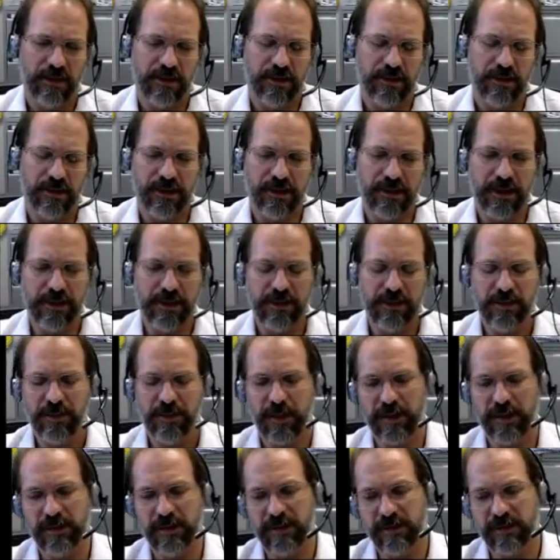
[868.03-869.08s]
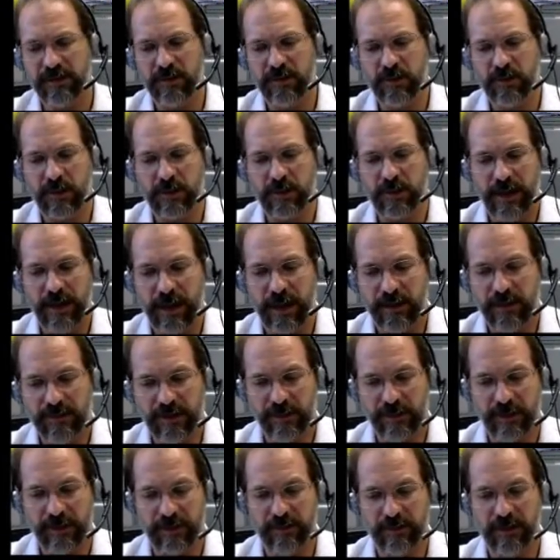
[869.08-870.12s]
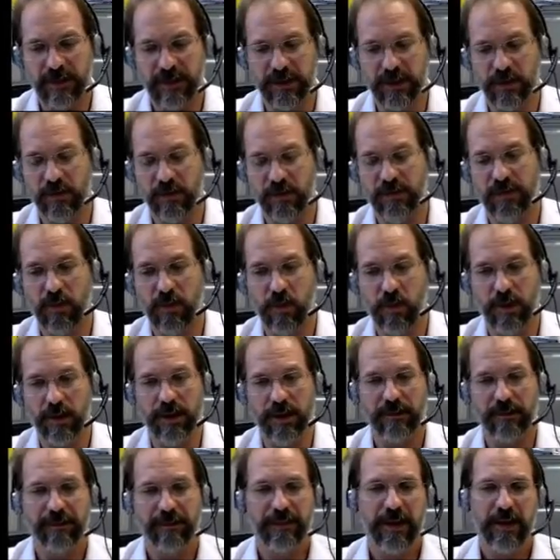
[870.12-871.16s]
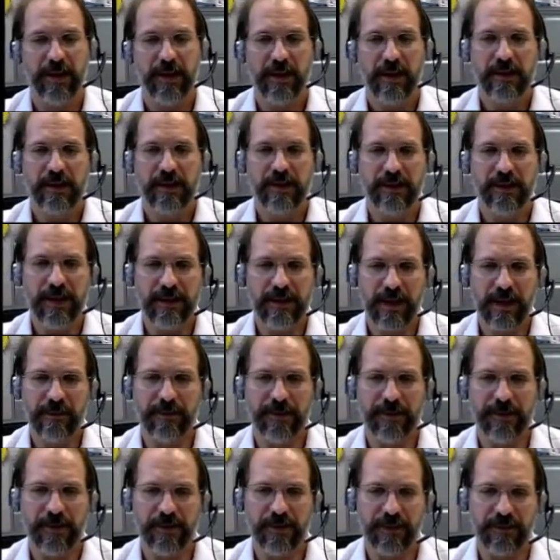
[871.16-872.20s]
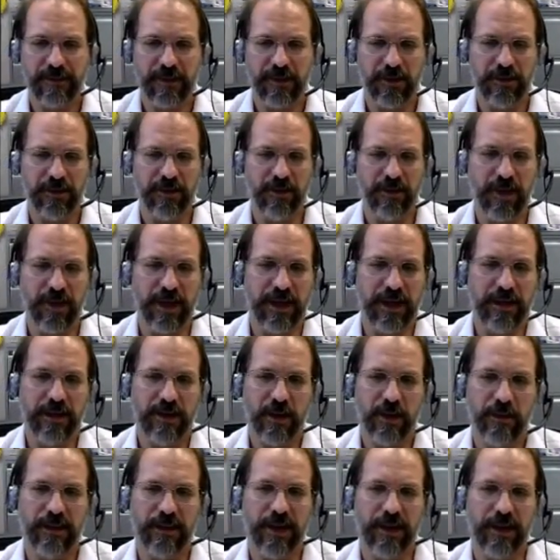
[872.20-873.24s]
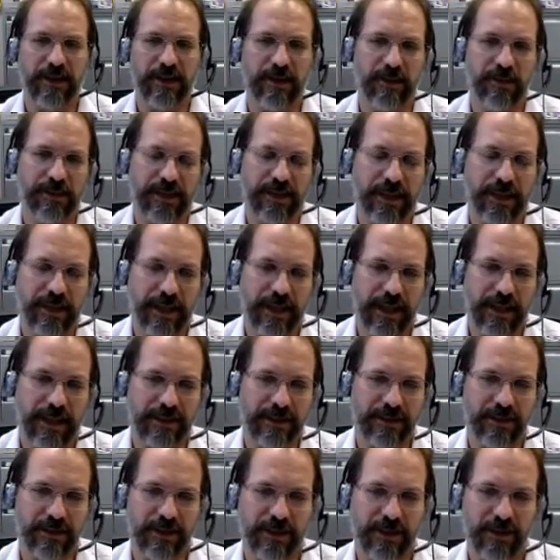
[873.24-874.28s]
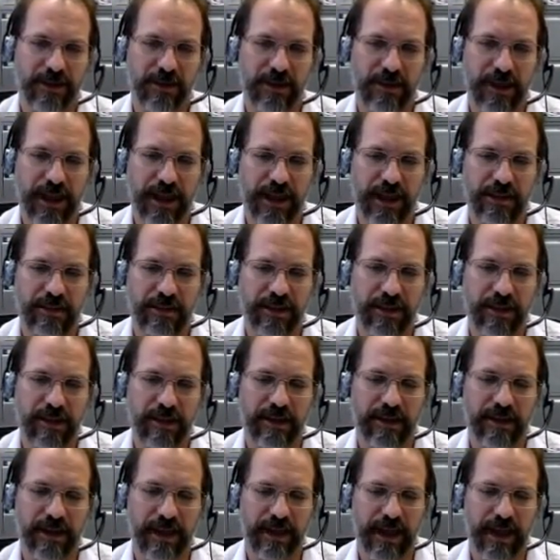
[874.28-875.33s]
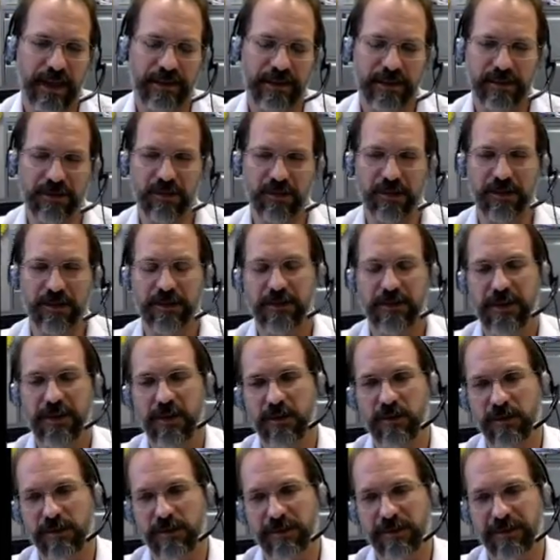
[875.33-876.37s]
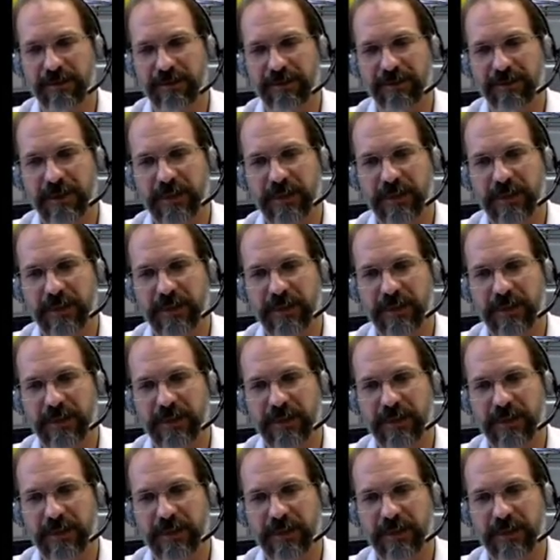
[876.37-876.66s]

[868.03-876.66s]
to the tissue spaces where we have something below 40. So that's obviously a diffusion gradient. All we got to do is get the oxygen to the area and the gases will diffuse.